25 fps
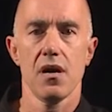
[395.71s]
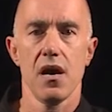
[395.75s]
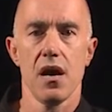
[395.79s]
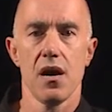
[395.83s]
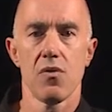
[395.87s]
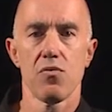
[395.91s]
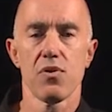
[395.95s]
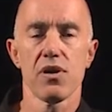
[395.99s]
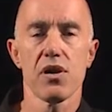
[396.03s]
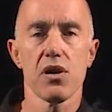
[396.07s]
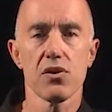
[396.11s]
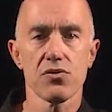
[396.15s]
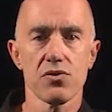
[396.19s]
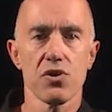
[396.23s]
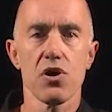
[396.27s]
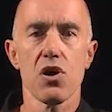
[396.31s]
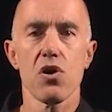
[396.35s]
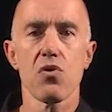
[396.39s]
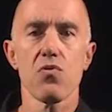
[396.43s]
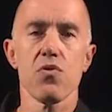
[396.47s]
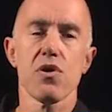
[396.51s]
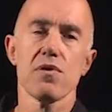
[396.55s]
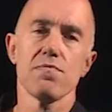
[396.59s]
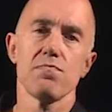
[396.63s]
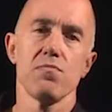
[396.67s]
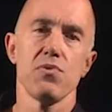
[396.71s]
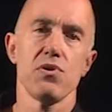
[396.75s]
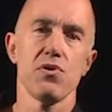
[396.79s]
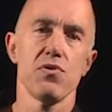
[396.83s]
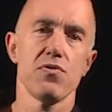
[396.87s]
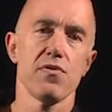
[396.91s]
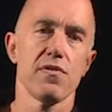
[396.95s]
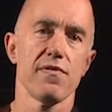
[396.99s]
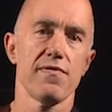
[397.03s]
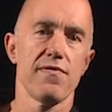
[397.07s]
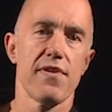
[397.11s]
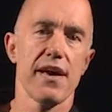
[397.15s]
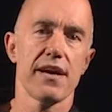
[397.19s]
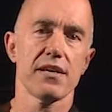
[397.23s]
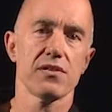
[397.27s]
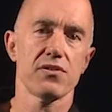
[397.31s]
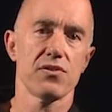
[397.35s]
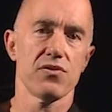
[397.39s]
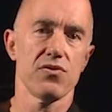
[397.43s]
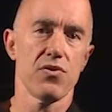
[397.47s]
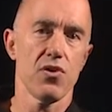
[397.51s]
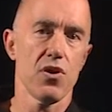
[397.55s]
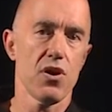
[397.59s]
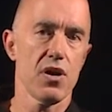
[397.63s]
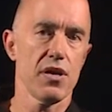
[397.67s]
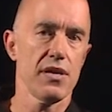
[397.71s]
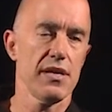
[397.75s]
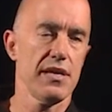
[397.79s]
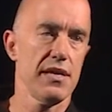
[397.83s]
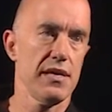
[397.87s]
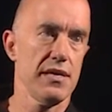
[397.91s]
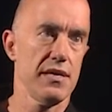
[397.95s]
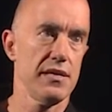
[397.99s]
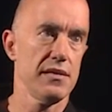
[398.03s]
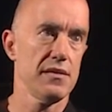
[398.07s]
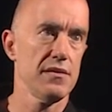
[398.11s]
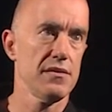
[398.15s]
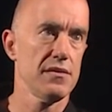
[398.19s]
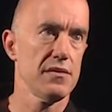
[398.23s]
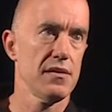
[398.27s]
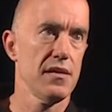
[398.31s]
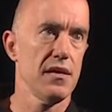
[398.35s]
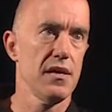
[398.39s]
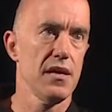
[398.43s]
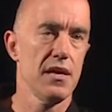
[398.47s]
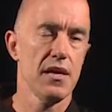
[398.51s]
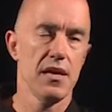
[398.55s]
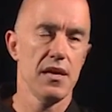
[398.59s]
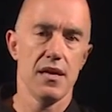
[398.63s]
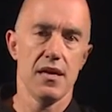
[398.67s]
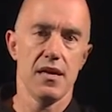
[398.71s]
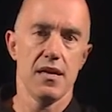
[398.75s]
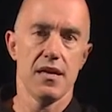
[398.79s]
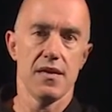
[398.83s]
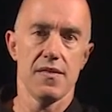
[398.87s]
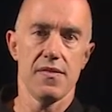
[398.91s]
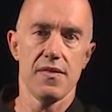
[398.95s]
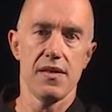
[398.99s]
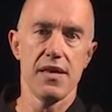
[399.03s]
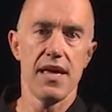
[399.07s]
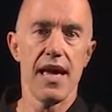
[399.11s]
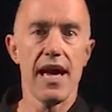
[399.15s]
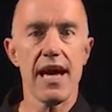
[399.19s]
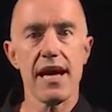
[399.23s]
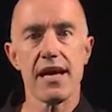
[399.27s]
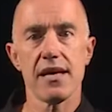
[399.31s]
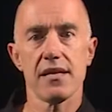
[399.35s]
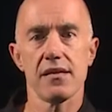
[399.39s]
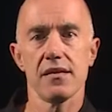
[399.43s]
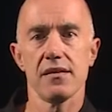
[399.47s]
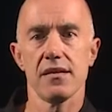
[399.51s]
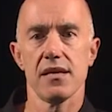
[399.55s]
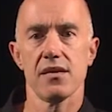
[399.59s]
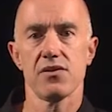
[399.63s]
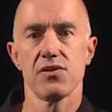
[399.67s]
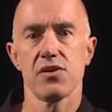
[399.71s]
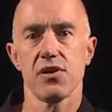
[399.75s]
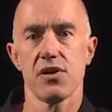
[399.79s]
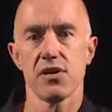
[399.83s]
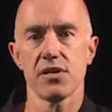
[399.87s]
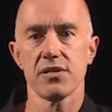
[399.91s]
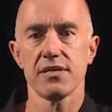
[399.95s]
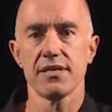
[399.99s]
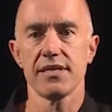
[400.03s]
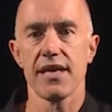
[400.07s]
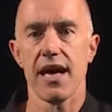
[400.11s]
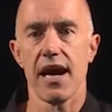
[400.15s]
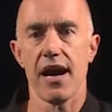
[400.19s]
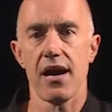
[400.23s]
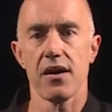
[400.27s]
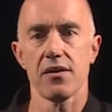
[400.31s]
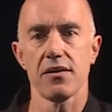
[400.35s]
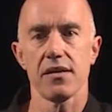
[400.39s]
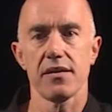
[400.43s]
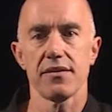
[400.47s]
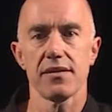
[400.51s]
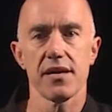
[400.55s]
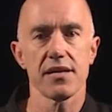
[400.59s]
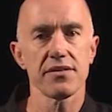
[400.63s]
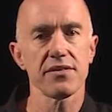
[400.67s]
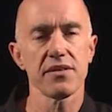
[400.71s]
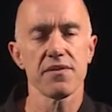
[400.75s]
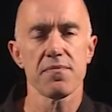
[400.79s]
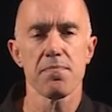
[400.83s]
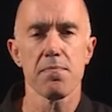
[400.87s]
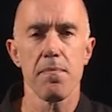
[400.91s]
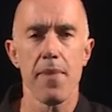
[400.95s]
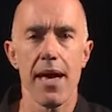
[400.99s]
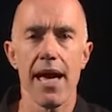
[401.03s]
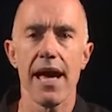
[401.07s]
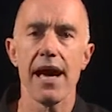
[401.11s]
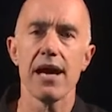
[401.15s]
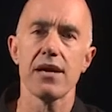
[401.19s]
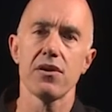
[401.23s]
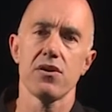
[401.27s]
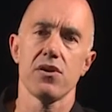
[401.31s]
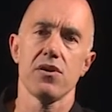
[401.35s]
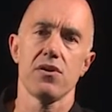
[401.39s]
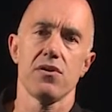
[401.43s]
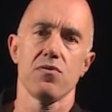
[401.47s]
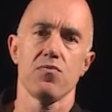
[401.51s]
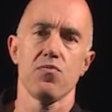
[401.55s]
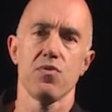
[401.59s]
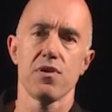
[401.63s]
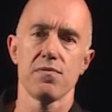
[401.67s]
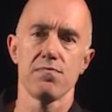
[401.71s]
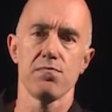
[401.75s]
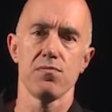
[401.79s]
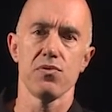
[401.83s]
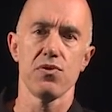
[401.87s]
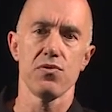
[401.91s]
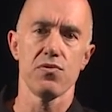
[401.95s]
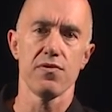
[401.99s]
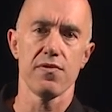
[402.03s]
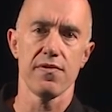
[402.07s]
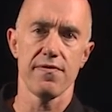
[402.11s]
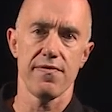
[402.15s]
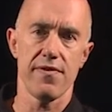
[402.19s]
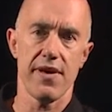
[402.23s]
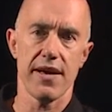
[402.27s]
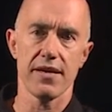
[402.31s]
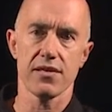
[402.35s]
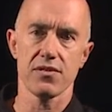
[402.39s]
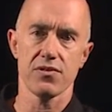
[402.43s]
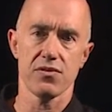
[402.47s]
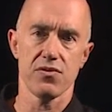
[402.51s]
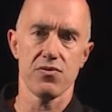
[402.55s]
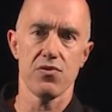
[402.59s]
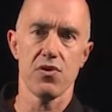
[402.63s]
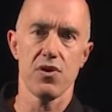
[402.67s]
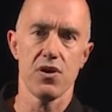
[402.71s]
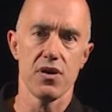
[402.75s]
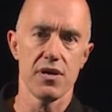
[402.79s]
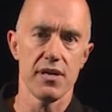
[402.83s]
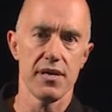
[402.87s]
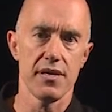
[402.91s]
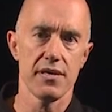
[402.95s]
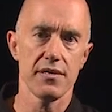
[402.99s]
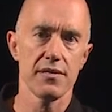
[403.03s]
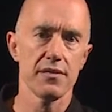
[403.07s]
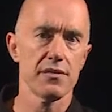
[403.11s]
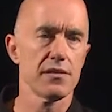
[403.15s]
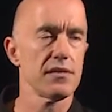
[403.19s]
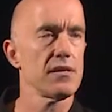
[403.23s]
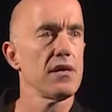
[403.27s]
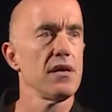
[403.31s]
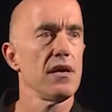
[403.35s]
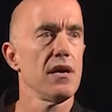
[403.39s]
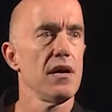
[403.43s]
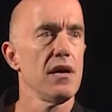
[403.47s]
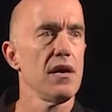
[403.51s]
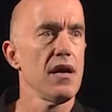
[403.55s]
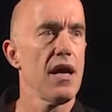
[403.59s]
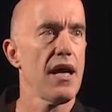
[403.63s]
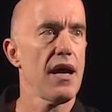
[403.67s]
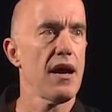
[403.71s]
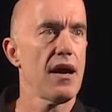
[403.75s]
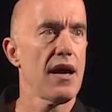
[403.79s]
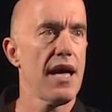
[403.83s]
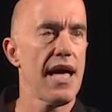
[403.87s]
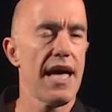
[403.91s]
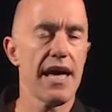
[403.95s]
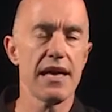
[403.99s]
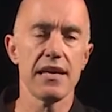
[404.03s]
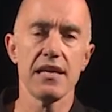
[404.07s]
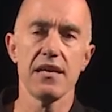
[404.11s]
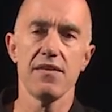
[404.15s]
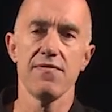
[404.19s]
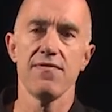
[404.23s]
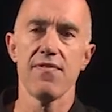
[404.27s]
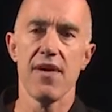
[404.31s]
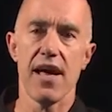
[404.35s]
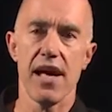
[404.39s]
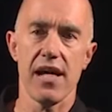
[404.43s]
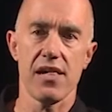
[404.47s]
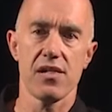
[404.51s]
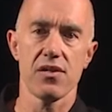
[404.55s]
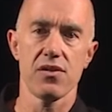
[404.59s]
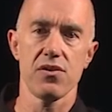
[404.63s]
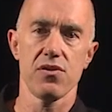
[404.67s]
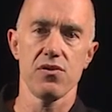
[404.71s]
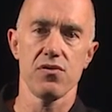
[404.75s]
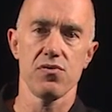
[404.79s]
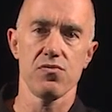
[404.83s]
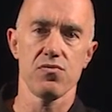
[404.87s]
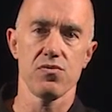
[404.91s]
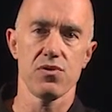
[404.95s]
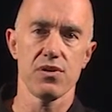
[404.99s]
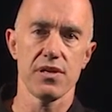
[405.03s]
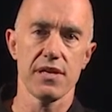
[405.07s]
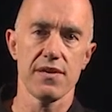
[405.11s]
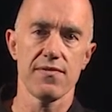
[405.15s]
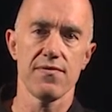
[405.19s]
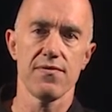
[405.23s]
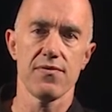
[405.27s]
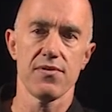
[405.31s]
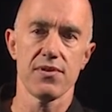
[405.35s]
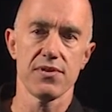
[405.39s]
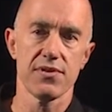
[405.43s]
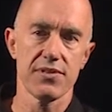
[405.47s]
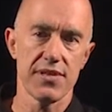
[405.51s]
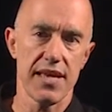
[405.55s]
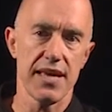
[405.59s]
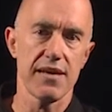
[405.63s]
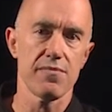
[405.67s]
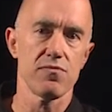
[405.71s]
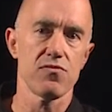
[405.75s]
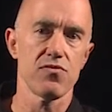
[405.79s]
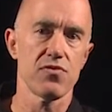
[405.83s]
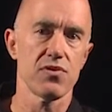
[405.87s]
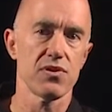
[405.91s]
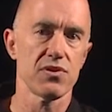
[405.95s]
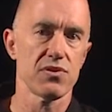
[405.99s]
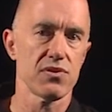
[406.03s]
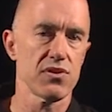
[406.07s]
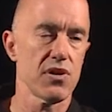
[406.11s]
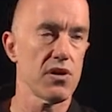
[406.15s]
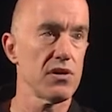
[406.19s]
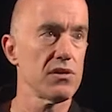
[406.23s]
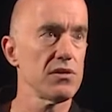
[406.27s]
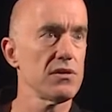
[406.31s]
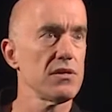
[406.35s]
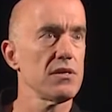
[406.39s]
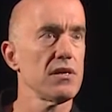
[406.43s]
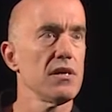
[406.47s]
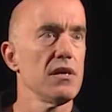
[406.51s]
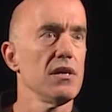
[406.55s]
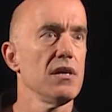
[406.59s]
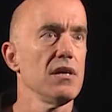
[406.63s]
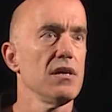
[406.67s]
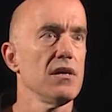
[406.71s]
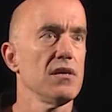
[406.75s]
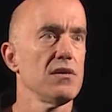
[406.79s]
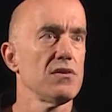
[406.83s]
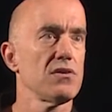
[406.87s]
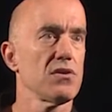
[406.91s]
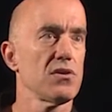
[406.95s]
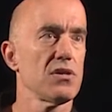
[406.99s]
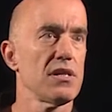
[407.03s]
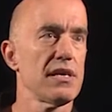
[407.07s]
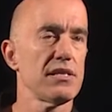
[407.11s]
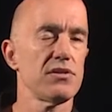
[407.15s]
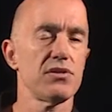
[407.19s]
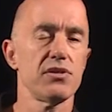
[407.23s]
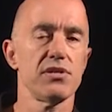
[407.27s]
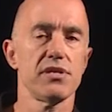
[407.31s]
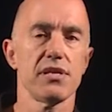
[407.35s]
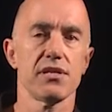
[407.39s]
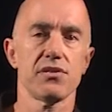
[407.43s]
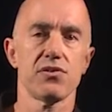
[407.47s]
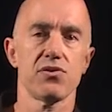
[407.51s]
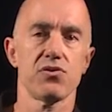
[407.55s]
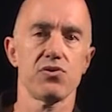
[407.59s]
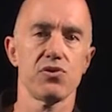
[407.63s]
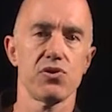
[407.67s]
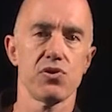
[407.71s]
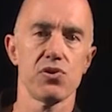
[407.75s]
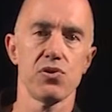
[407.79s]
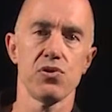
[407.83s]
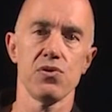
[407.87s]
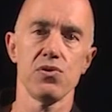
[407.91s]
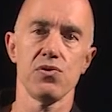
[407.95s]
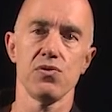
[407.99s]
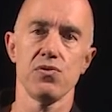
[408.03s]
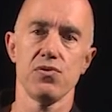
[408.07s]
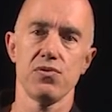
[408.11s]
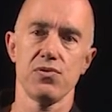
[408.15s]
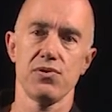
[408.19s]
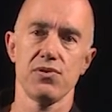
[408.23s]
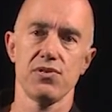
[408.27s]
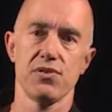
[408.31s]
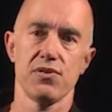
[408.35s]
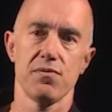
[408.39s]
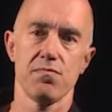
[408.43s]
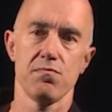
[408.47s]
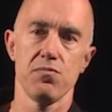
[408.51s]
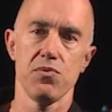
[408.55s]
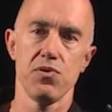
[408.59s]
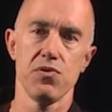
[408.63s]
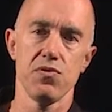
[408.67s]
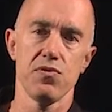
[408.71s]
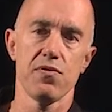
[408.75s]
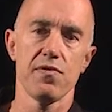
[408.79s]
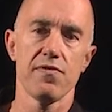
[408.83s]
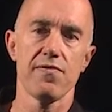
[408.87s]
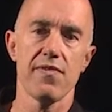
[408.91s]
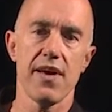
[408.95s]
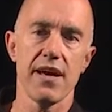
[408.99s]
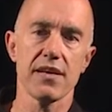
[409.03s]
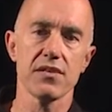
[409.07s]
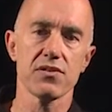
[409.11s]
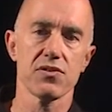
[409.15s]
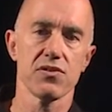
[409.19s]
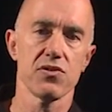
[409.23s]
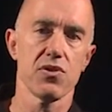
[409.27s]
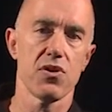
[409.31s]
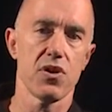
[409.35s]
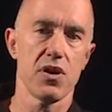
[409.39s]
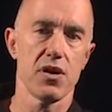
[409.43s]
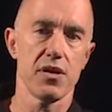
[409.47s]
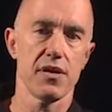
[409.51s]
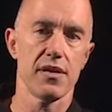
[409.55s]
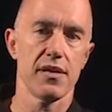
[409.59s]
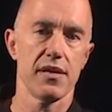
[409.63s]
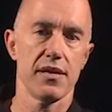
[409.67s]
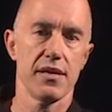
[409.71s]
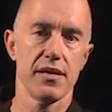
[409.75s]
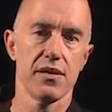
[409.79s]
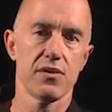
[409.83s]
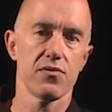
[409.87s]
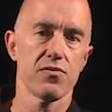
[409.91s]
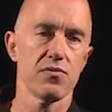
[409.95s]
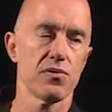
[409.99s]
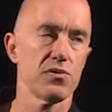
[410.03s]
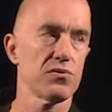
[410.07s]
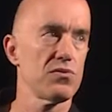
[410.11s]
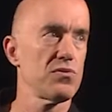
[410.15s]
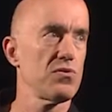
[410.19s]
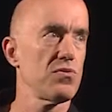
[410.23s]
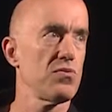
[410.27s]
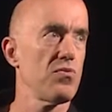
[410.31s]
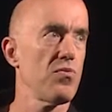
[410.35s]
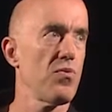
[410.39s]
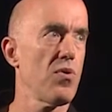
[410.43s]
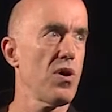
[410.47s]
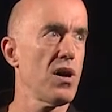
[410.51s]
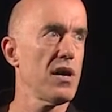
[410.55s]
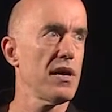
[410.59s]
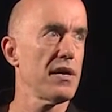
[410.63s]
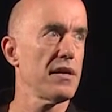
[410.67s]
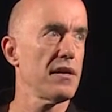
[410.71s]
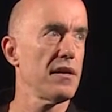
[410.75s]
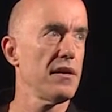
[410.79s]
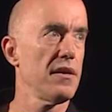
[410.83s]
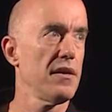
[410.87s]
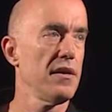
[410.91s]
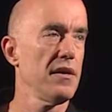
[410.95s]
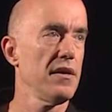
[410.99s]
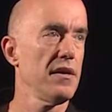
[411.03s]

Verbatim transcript: Uh, we don't know what mu of x naught is. In the end, it turns out it doesn't matter what mu of x naught is. Uh, any value will give the same result. So let's just choose mu of x naught equal to 1.